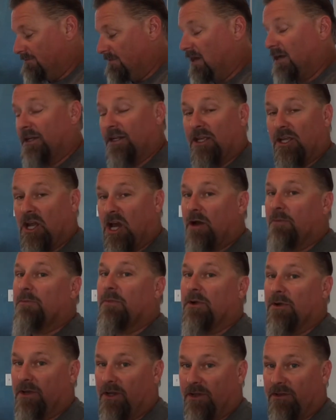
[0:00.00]

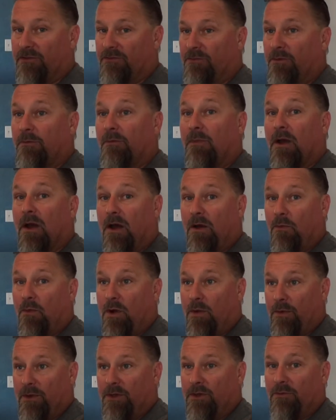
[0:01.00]
unencumbered us from uh,
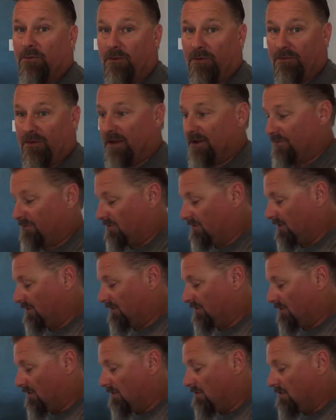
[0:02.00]
what we do professionally.
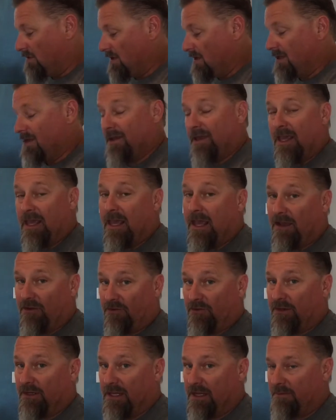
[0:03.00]
So he
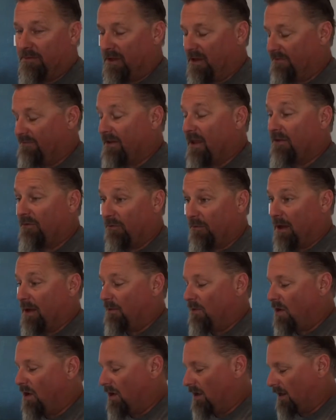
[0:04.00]
actually did me a favor by
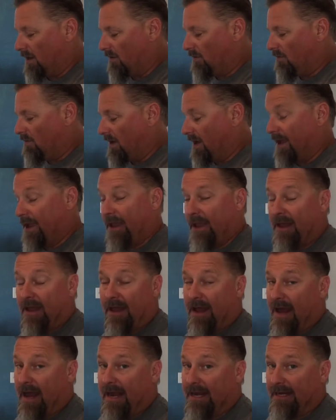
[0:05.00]
walking away.
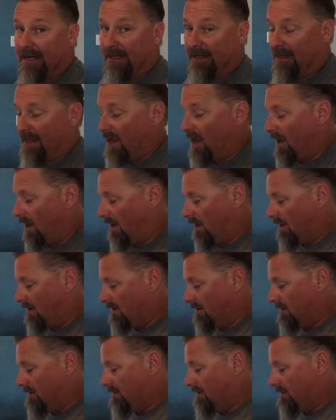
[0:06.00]
I didn't care.